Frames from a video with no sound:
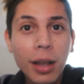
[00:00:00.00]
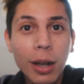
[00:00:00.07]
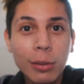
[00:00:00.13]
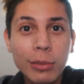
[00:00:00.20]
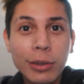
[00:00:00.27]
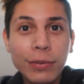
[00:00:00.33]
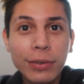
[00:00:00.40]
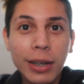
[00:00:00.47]
I
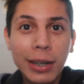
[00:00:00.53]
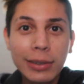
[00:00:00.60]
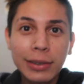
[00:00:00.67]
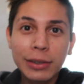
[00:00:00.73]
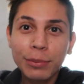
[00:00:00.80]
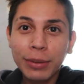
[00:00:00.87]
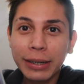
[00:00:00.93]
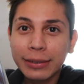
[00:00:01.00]
almost forgot
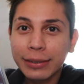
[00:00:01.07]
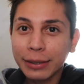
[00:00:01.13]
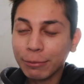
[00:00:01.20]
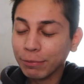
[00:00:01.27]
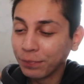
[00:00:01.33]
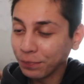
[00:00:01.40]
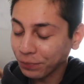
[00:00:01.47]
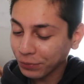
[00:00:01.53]
to spray
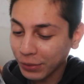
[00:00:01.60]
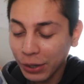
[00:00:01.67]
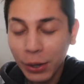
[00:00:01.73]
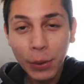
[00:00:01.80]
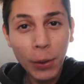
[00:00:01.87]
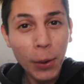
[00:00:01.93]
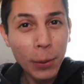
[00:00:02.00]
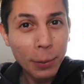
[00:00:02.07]
some
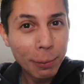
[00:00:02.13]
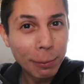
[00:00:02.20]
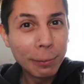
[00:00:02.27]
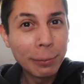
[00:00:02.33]
cologne.